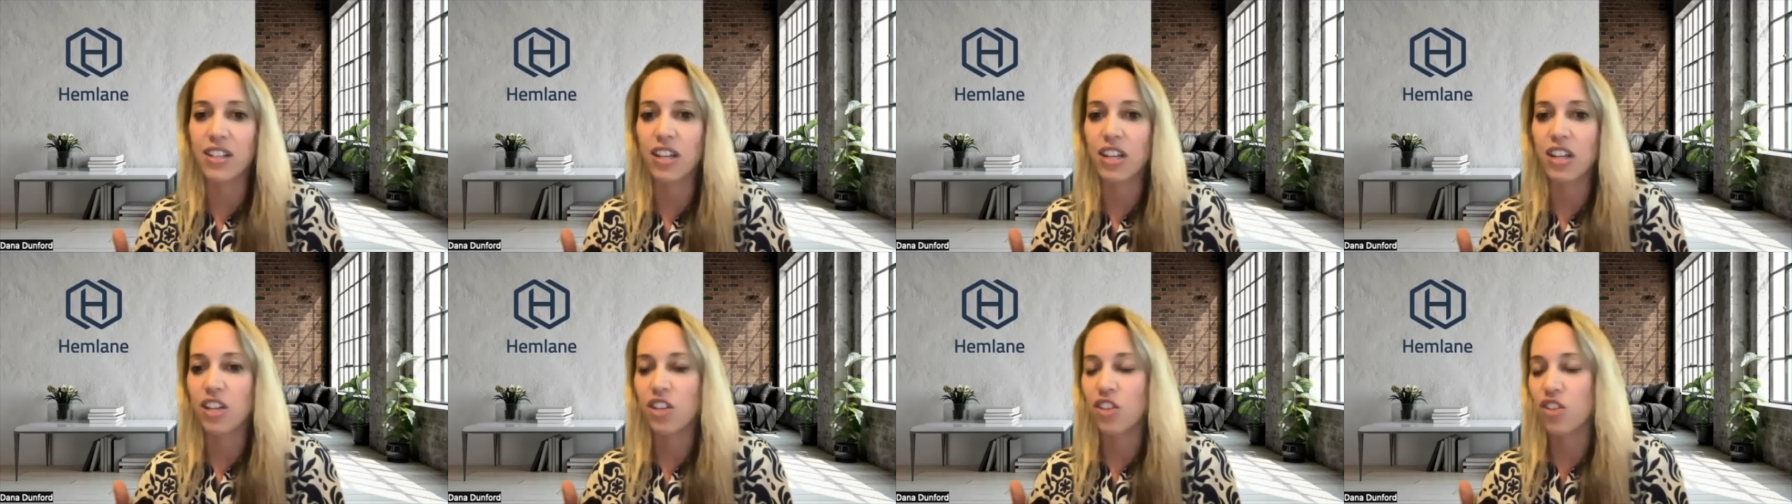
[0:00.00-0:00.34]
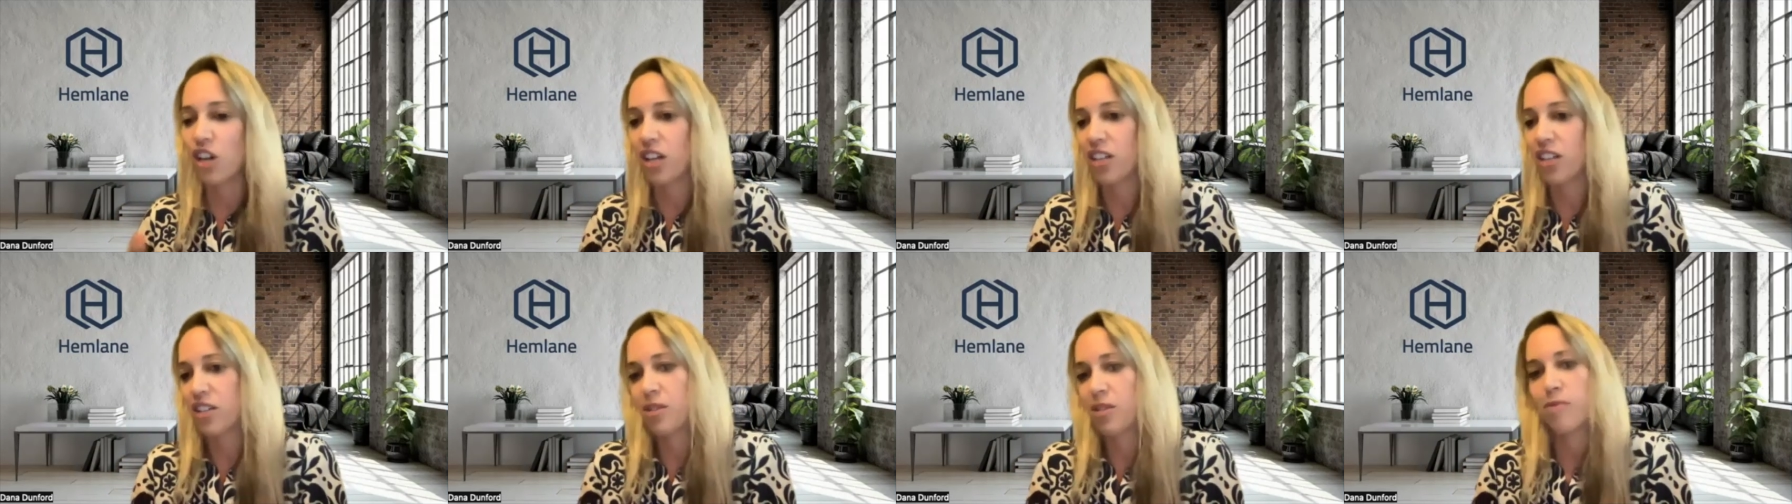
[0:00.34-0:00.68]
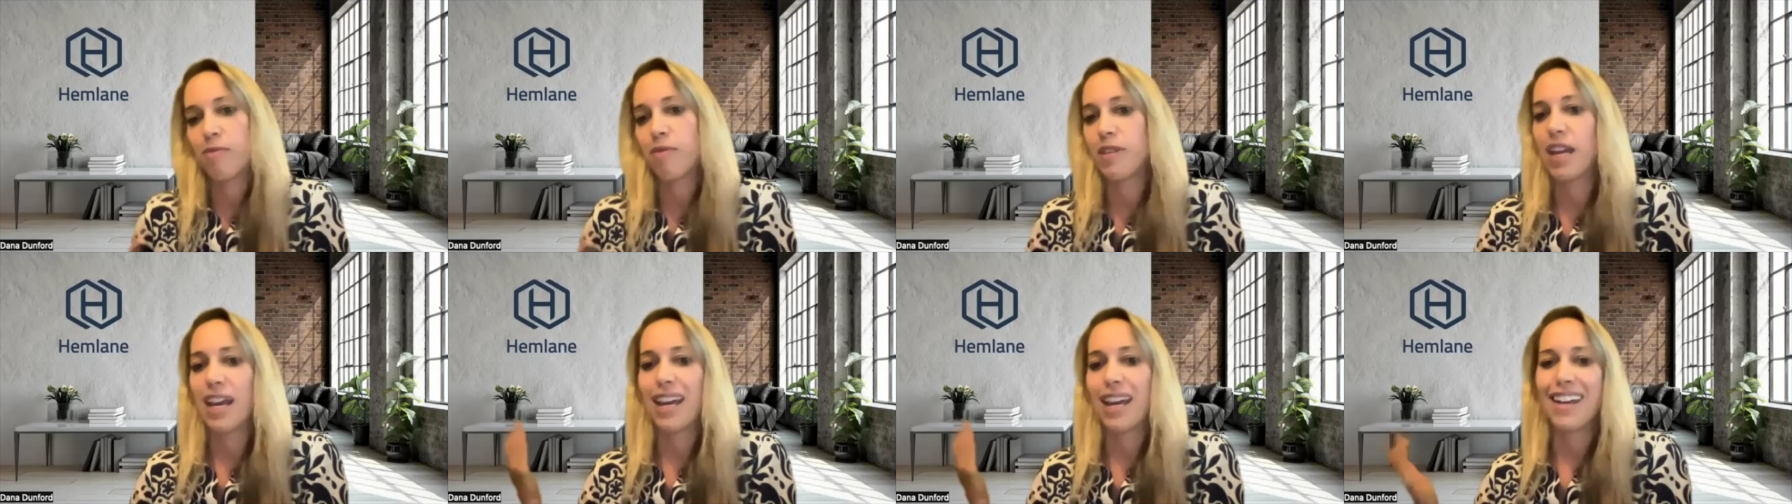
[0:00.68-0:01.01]
just
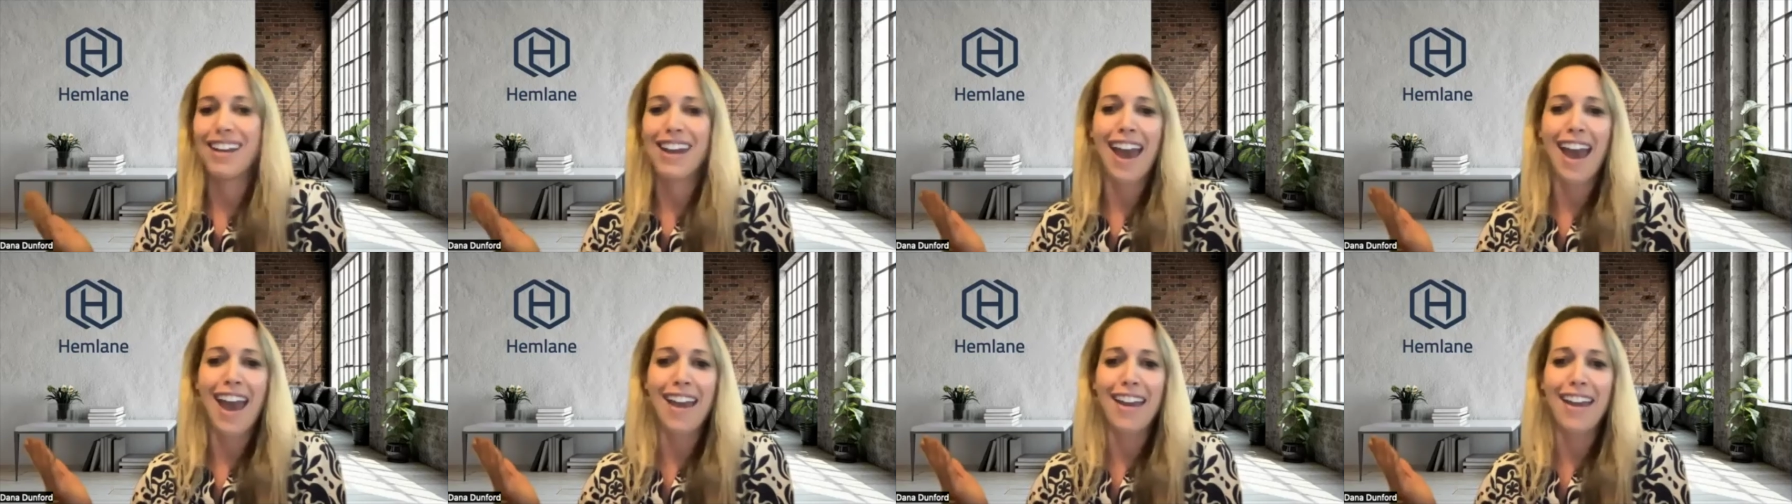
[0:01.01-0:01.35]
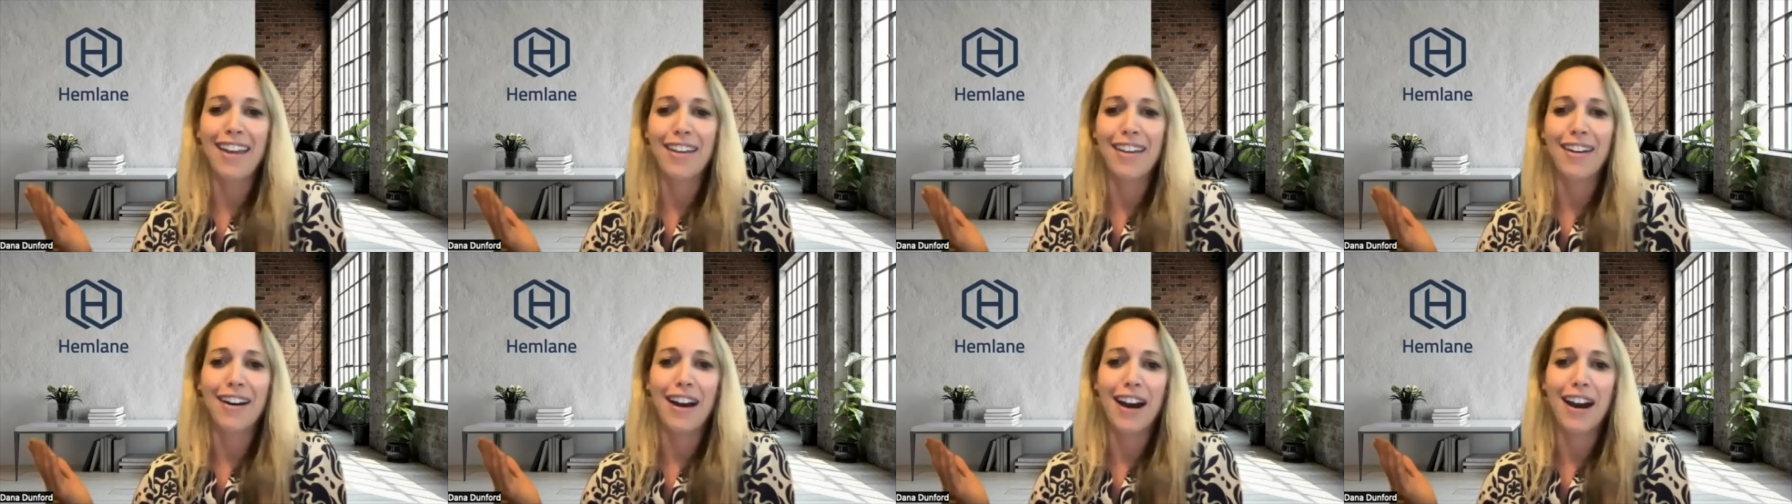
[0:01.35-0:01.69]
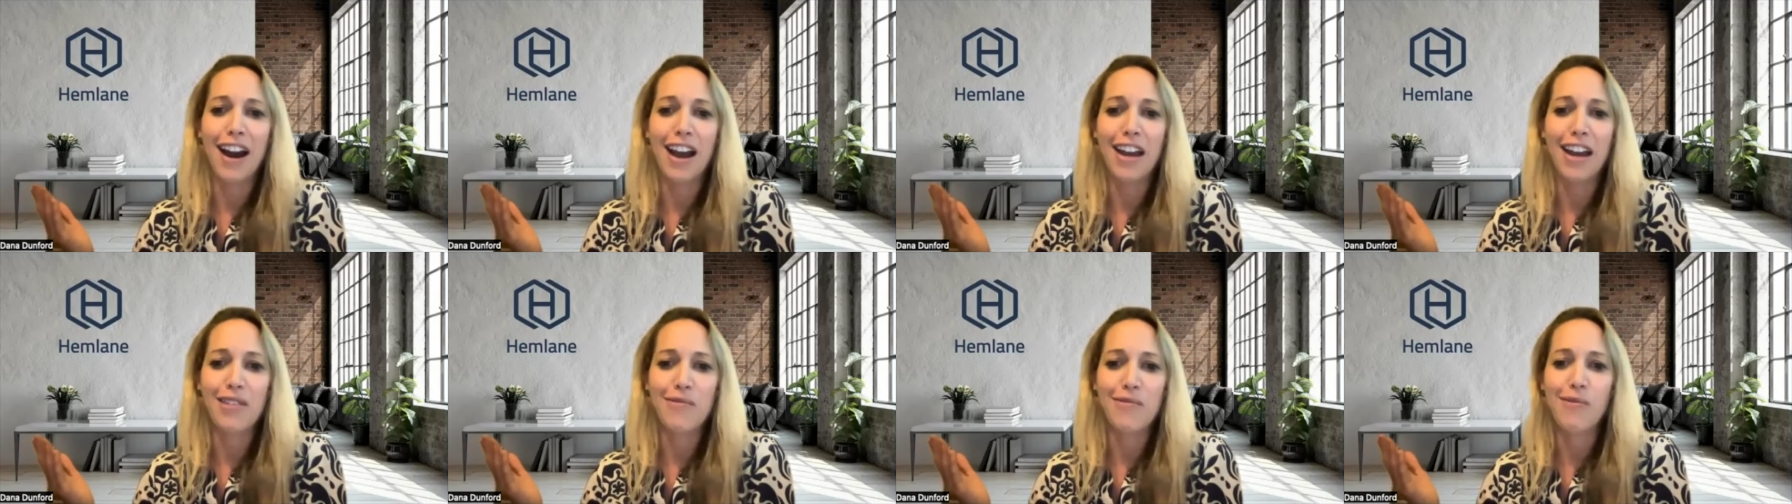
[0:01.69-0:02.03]
saying, Hey,
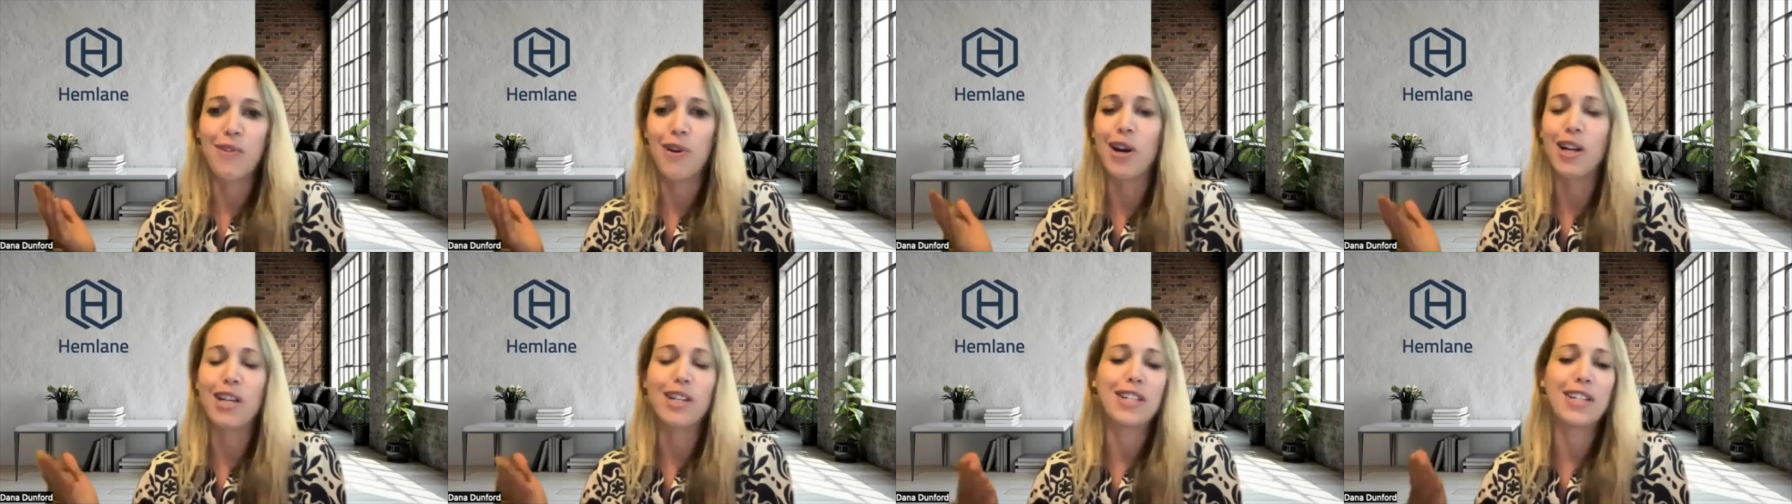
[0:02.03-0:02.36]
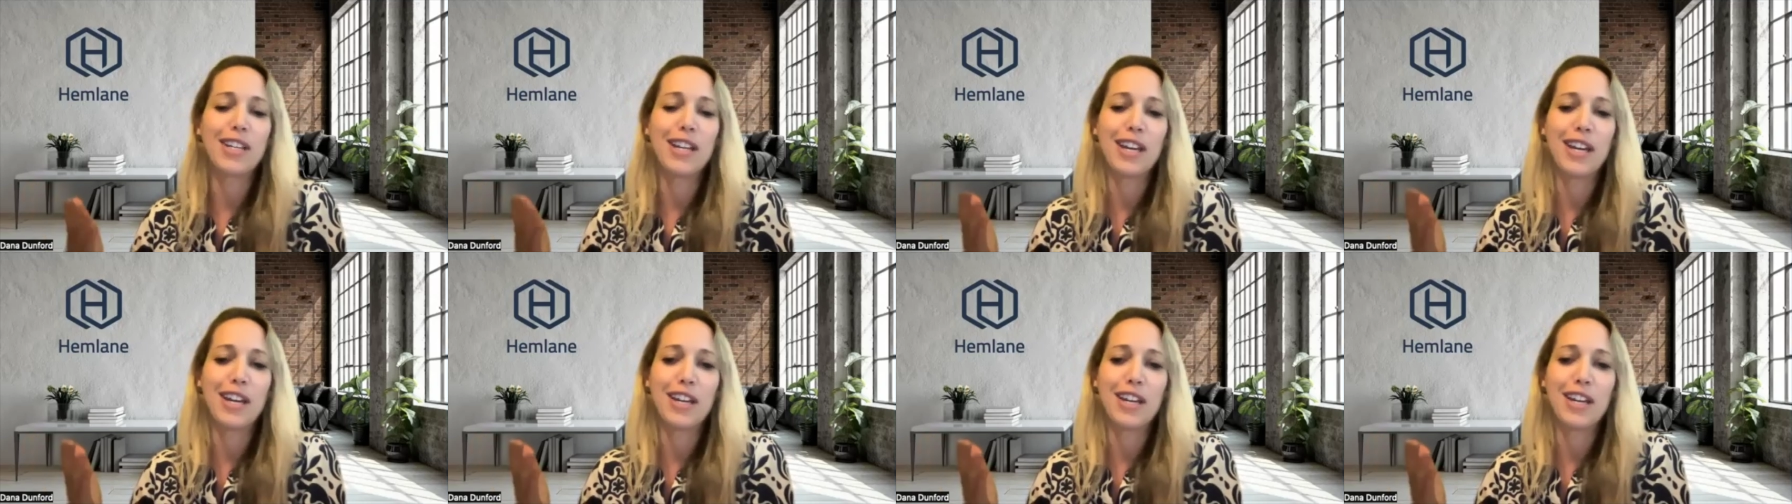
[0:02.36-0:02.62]
I want to,